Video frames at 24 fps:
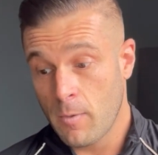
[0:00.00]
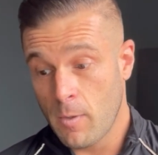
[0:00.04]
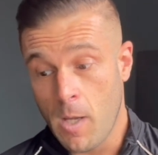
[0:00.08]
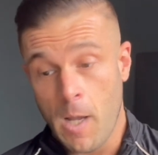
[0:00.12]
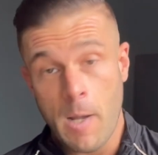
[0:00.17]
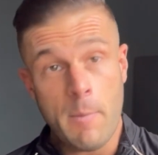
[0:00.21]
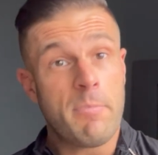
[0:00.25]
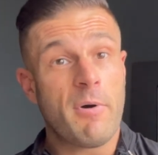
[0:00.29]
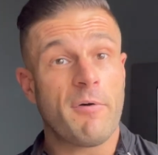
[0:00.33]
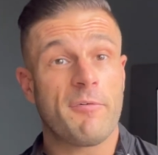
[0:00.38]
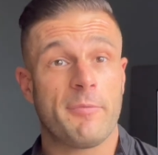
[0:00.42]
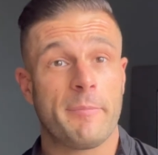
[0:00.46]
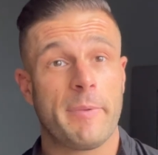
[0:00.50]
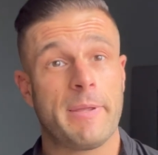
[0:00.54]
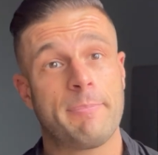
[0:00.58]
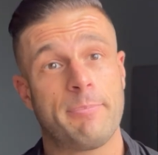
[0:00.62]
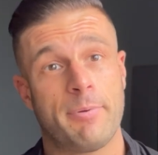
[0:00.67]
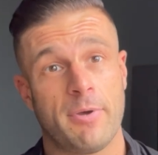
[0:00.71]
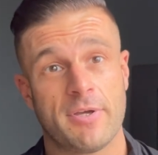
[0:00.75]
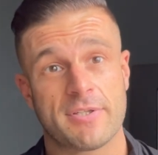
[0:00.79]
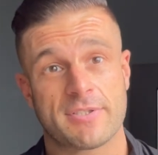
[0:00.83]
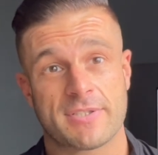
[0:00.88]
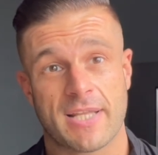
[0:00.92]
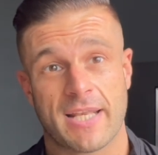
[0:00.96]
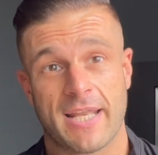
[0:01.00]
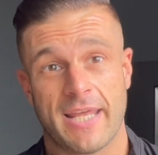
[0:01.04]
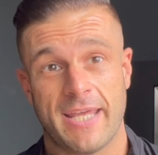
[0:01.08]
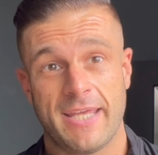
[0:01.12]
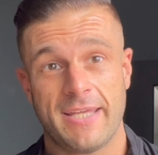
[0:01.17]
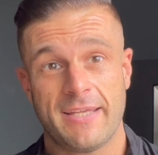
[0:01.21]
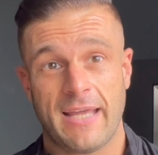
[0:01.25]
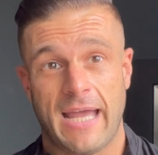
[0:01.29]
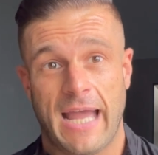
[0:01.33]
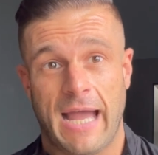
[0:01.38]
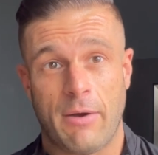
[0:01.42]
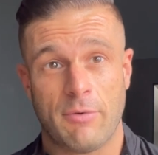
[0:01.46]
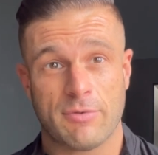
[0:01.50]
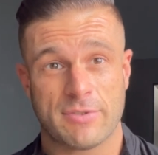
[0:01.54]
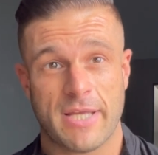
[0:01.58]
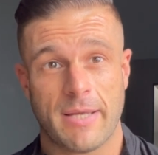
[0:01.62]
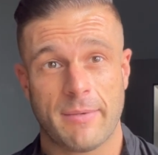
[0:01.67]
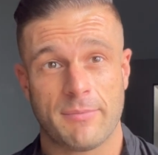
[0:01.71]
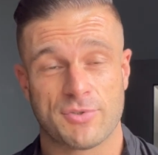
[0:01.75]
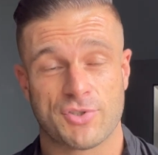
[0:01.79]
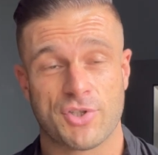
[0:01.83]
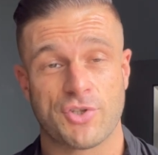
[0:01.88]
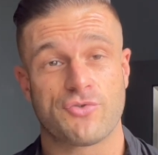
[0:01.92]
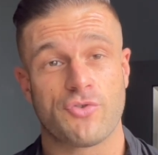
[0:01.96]
But for me personally, I was able
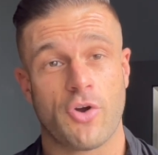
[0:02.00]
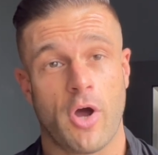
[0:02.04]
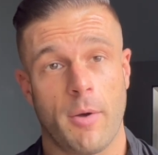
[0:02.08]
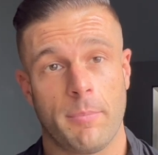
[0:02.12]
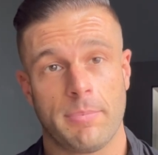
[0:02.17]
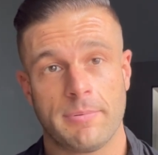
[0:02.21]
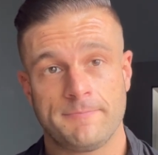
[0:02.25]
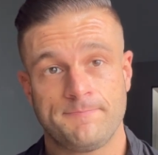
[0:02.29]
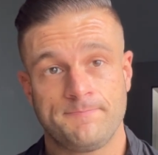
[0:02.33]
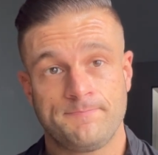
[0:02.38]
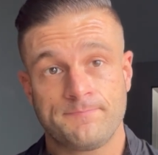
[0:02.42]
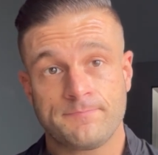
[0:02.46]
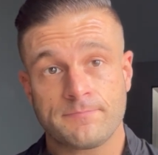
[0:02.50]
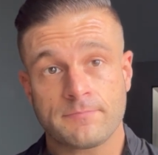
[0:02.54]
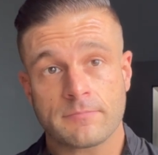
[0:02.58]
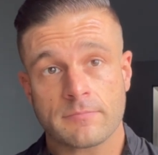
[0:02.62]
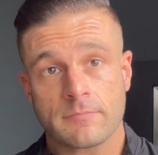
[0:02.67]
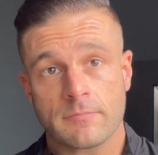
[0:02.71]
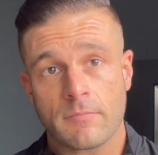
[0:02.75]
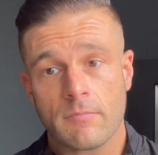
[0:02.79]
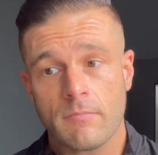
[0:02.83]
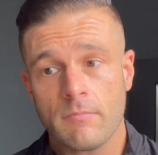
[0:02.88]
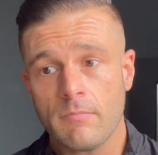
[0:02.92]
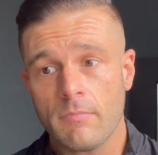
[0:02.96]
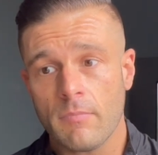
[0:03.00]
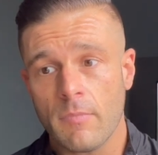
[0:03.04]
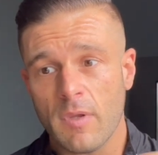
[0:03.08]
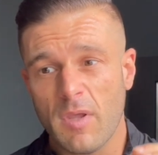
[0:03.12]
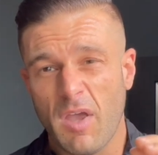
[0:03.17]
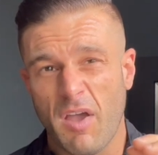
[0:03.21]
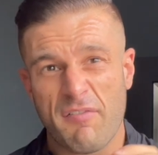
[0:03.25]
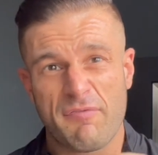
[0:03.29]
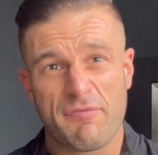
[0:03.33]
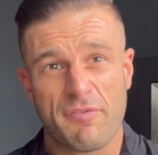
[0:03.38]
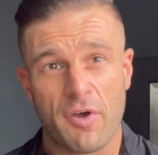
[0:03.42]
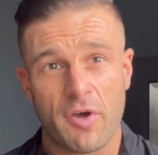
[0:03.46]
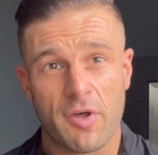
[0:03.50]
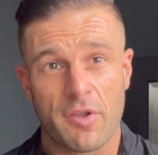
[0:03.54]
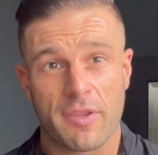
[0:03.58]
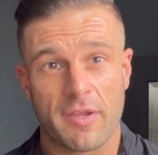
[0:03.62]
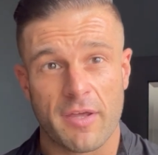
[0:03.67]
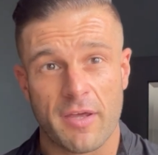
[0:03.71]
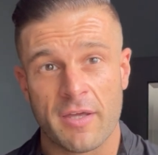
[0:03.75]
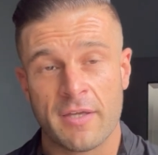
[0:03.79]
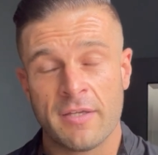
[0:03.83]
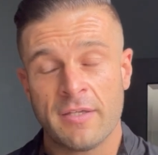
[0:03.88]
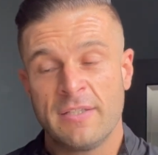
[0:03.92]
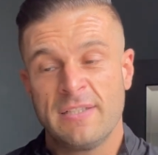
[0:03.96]
to drop a
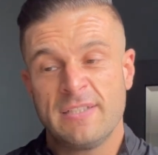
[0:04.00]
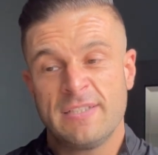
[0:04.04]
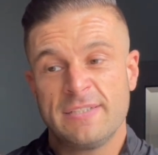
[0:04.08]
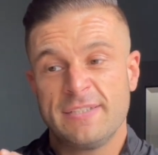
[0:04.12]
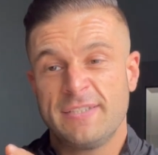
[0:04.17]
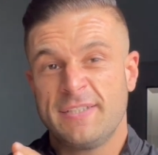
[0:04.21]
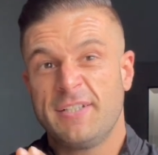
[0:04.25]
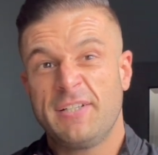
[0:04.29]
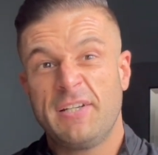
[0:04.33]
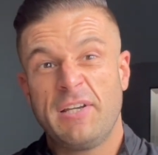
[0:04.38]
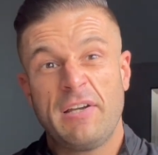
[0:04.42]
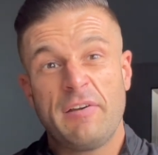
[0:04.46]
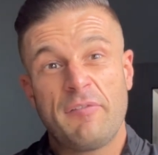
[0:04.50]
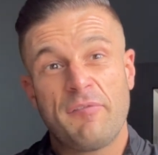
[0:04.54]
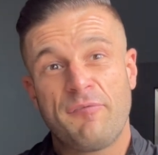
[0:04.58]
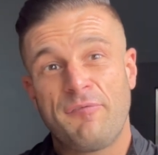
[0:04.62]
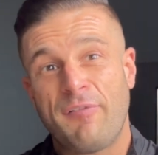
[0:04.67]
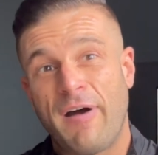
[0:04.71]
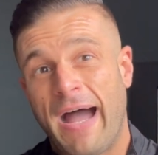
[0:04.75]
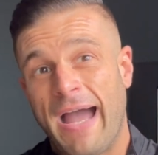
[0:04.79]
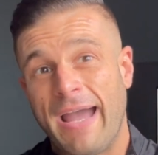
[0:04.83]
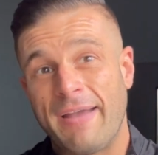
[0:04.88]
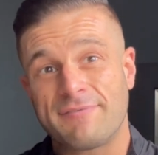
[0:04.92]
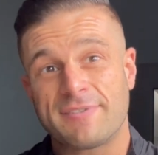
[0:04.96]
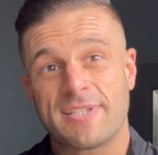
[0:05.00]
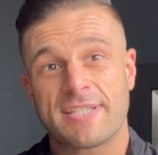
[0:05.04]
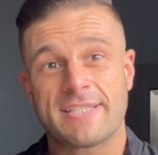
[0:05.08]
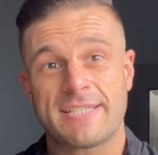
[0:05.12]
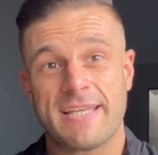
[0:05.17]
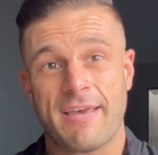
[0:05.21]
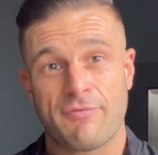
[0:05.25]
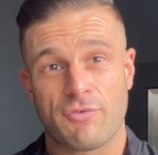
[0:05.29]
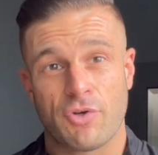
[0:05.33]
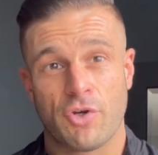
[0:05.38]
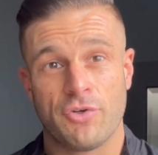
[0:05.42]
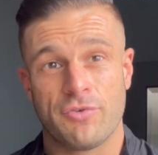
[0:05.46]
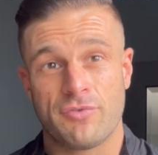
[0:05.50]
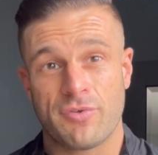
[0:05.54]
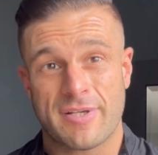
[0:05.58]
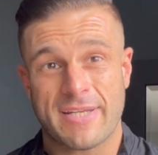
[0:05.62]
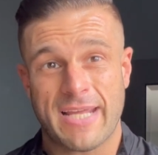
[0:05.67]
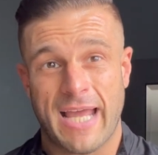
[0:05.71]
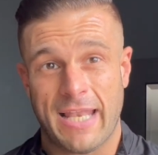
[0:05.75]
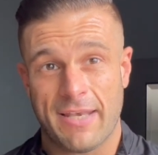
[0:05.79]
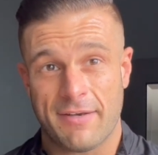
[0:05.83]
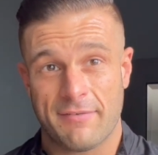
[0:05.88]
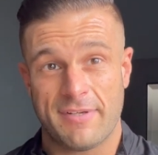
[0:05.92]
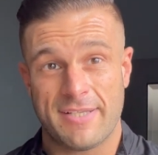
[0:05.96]
further 500 to 700
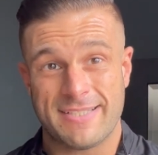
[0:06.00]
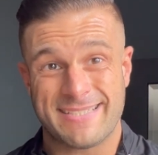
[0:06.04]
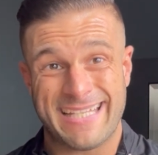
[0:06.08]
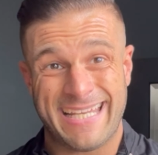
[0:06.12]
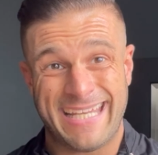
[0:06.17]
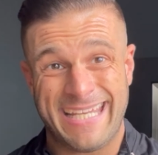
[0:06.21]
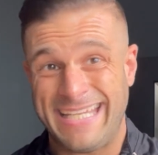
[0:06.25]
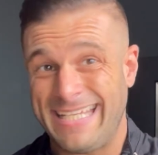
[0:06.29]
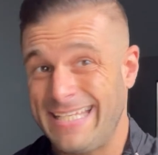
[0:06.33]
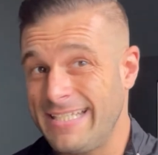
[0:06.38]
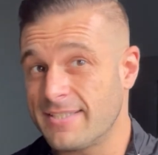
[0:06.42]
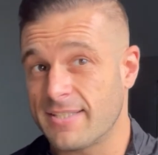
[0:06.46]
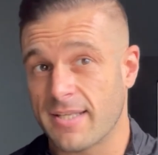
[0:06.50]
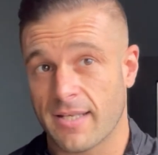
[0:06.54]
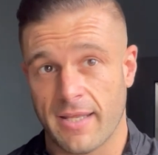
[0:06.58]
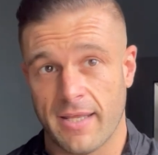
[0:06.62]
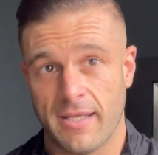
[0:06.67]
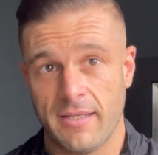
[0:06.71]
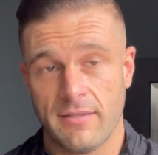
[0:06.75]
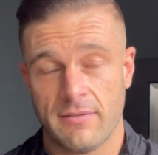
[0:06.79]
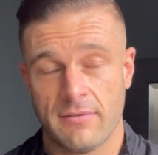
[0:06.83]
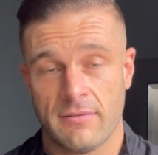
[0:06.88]
calories easily